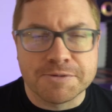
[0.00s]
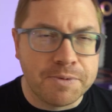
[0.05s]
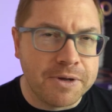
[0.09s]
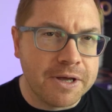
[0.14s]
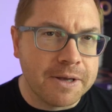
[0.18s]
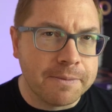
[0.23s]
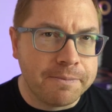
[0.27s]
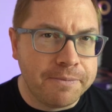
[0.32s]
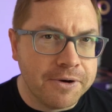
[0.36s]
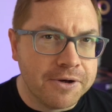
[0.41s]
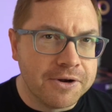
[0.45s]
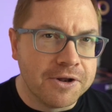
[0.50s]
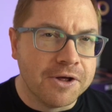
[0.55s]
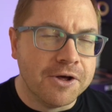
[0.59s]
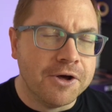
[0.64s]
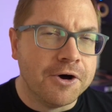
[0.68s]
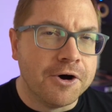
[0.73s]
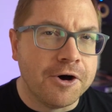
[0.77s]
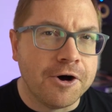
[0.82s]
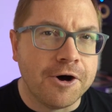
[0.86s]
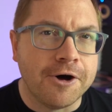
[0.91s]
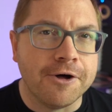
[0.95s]
is being put
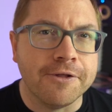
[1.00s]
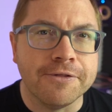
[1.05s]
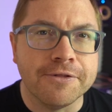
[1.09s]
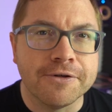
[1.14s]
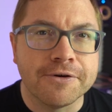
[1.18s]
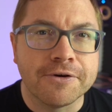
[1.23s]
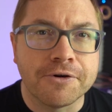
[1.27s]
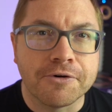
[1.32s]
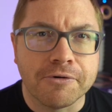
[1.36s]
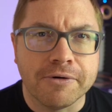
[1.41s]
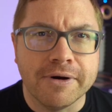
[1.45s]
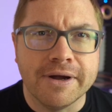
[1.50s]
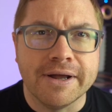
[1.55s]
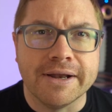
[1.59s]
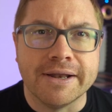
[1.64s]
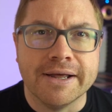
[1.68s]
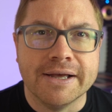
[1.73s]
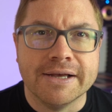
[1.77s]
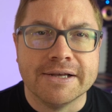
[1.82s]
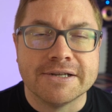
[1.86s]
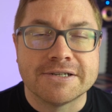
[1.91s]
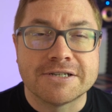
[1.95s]
on the
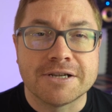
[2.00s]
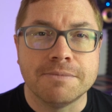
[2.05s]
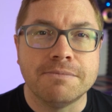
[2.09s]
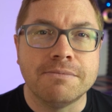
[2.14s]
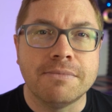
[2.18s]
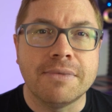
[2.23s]
grid. So